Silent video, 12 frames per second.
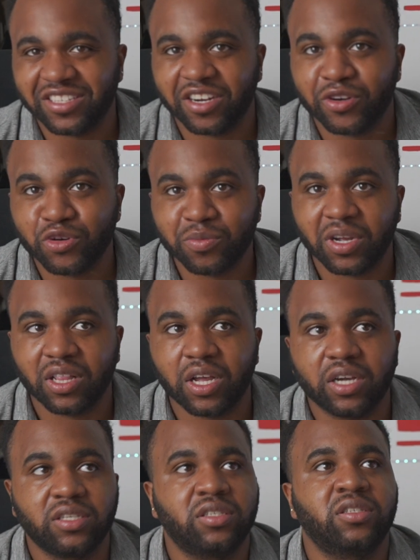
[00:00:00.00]
I grew my
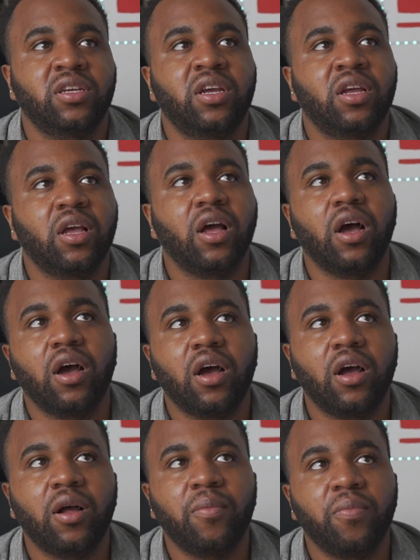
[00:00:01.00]
locks
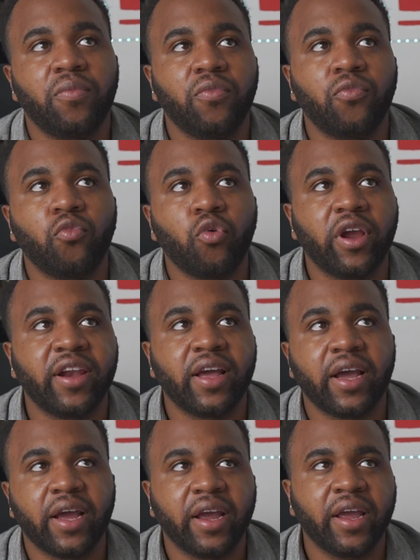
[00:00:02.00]
when
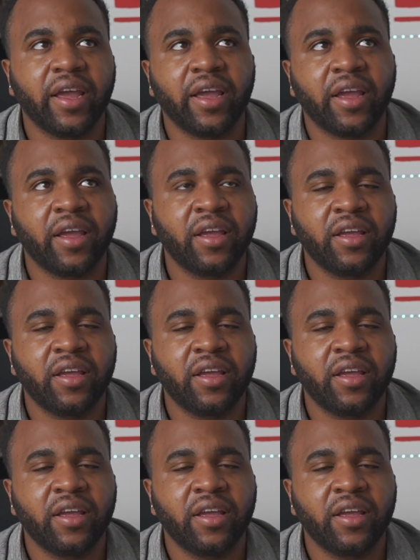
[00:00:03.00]
I